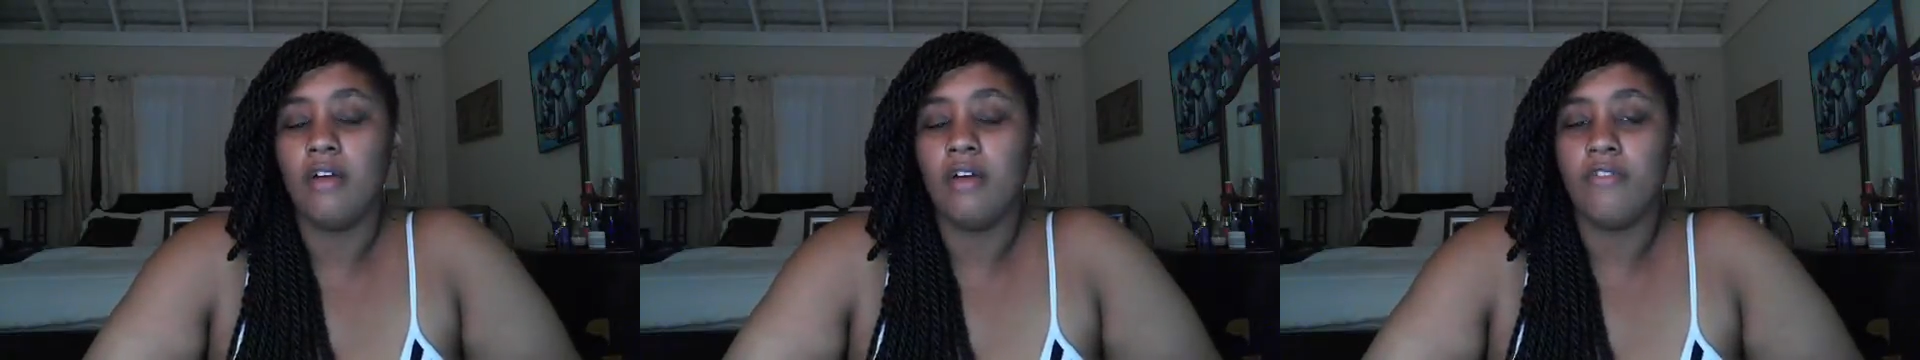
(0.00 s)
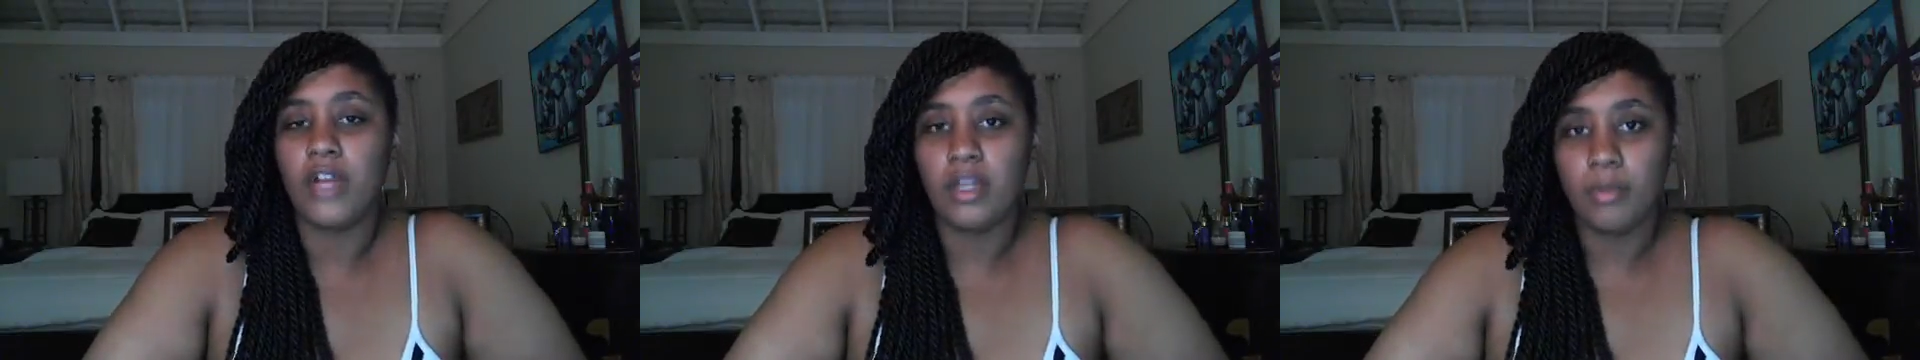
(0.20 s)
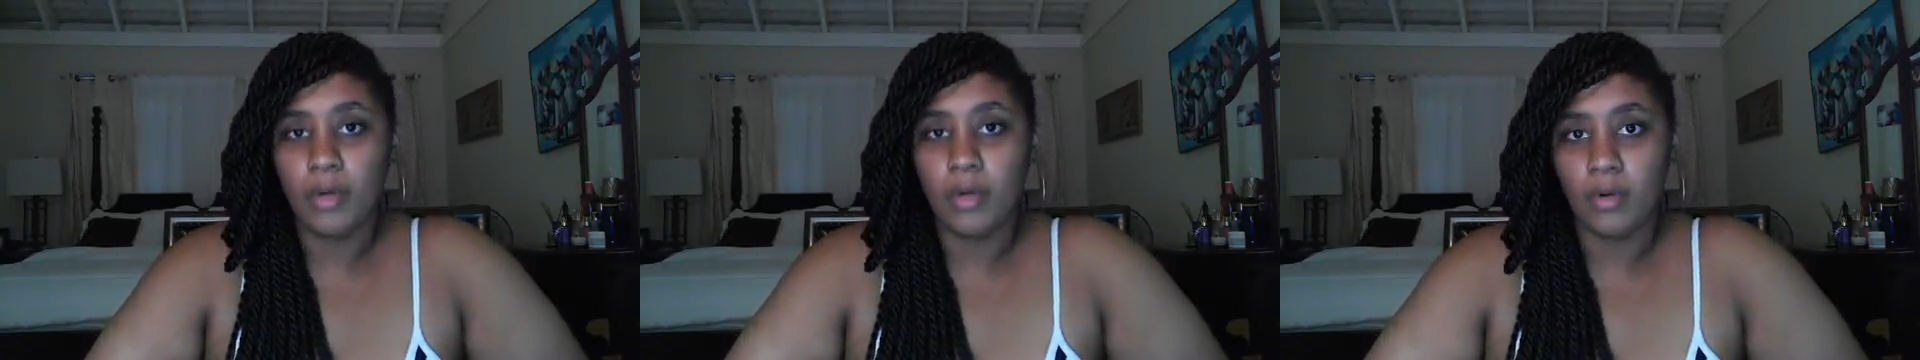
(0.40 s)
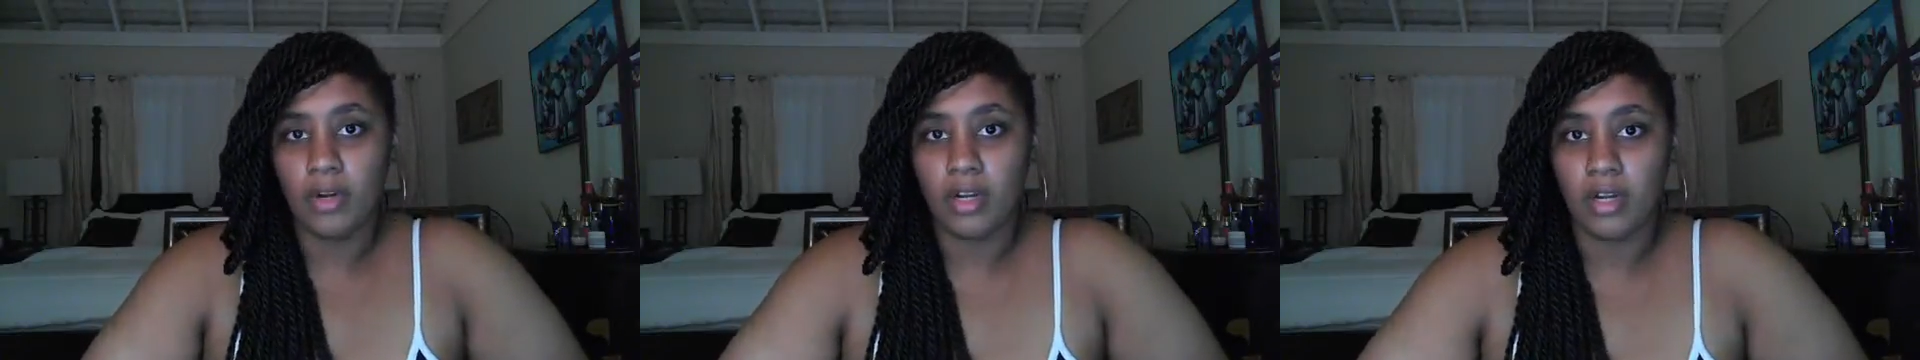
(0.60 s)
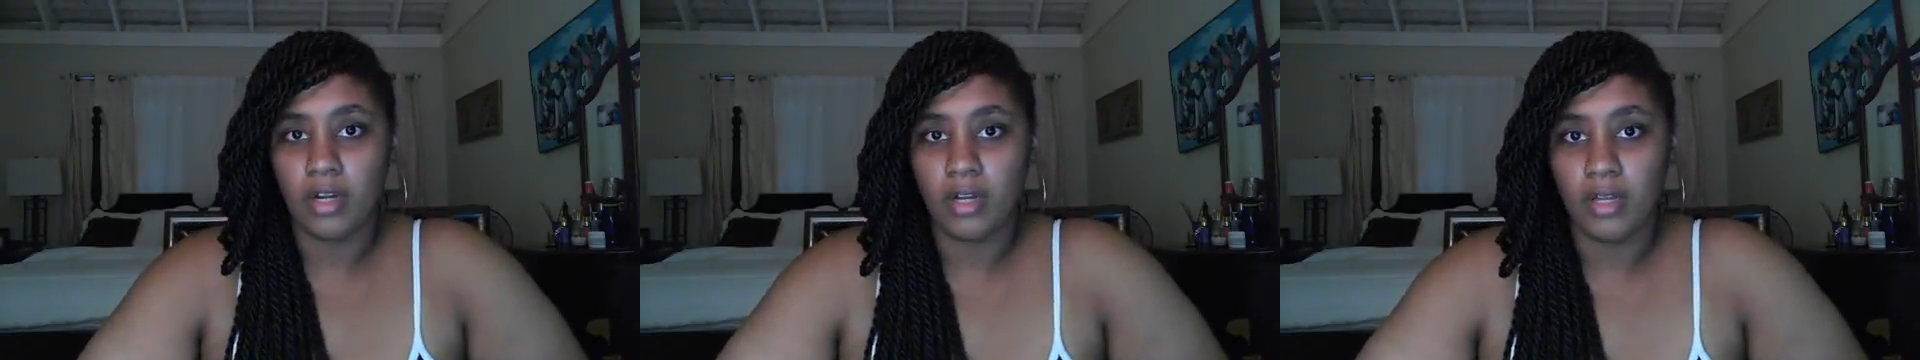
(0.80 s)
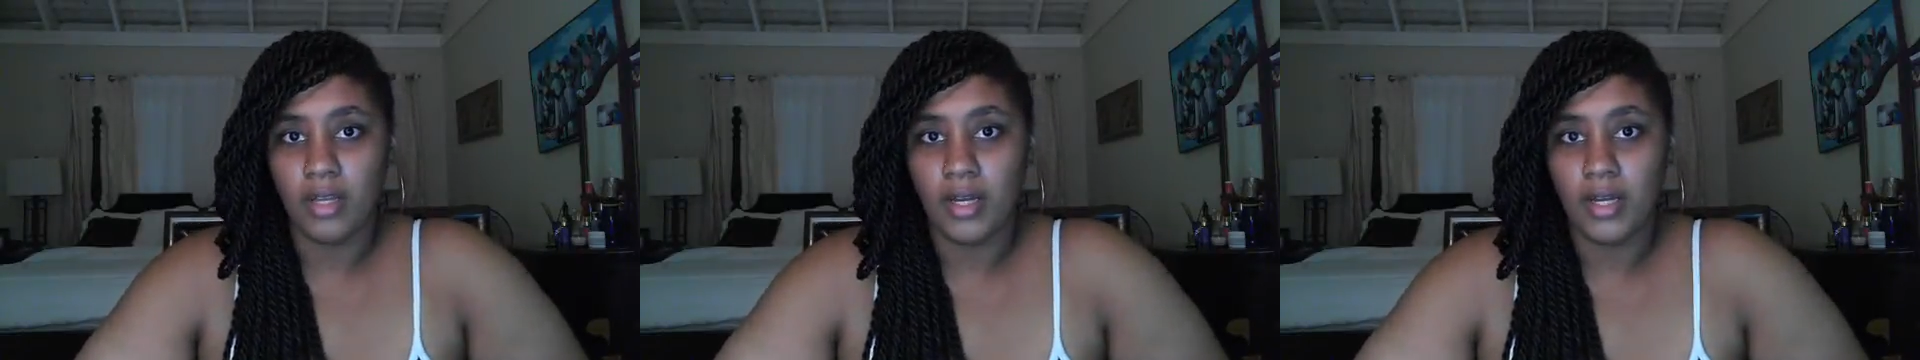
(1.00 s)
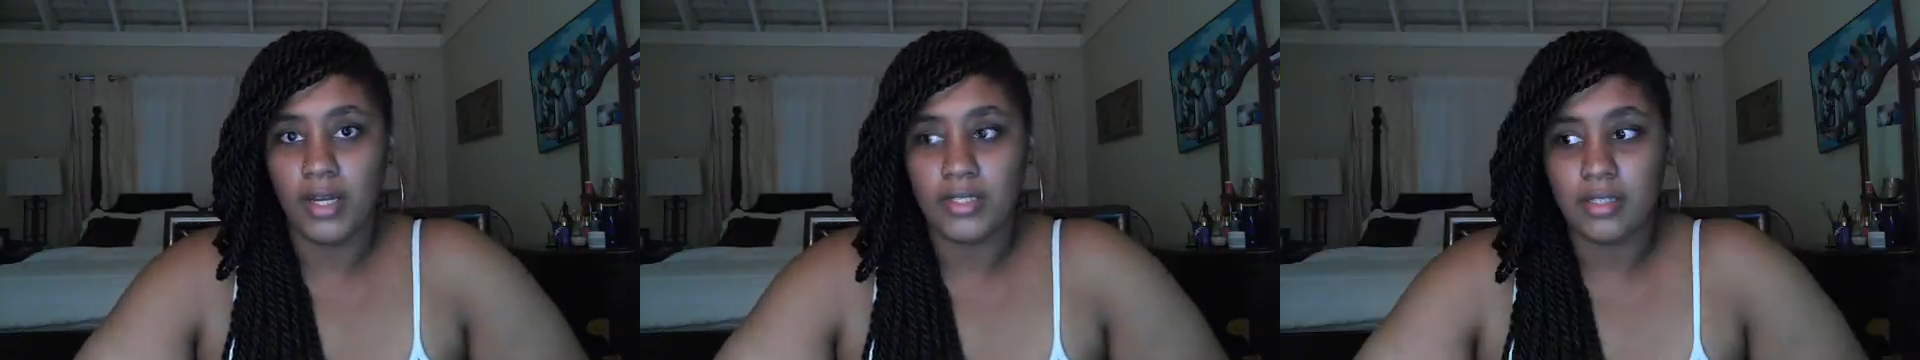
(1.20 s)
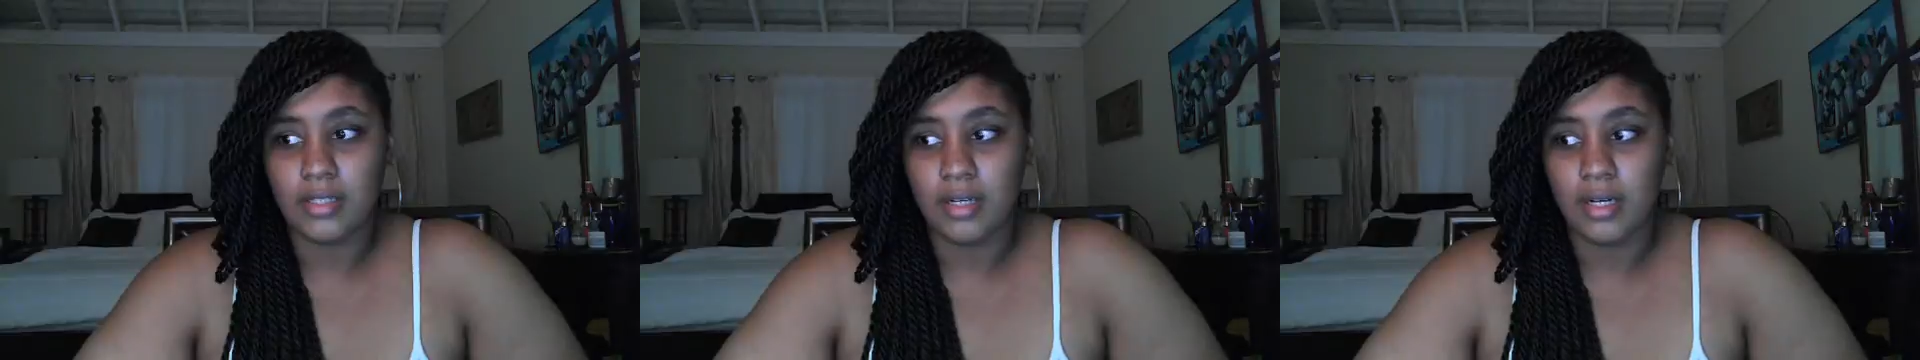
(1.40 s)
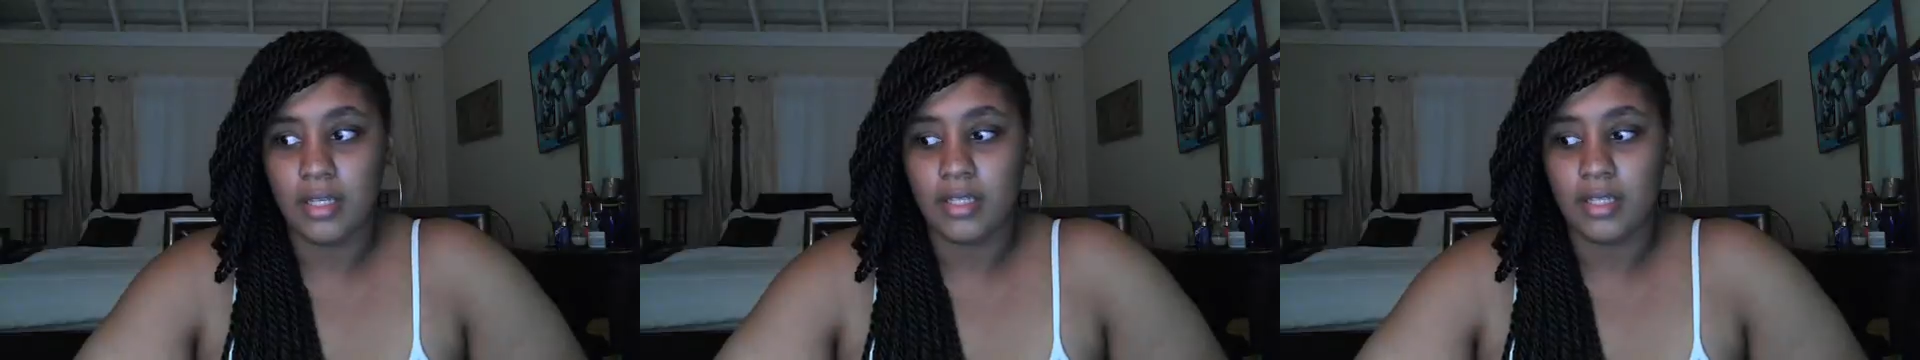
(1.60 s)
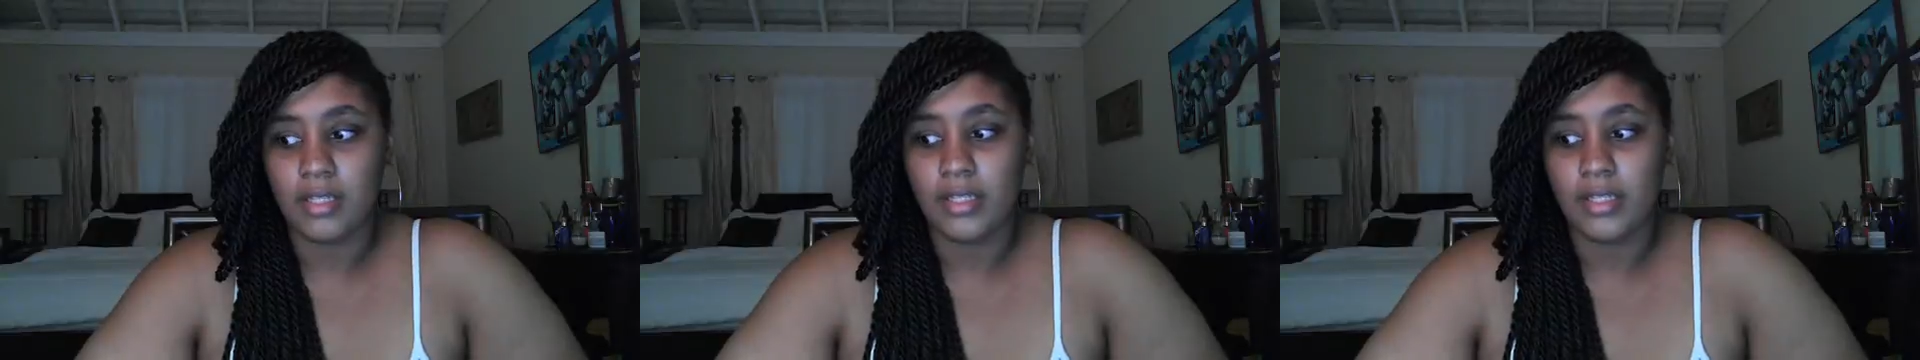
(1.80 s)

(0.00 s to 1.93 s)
followed my work at all,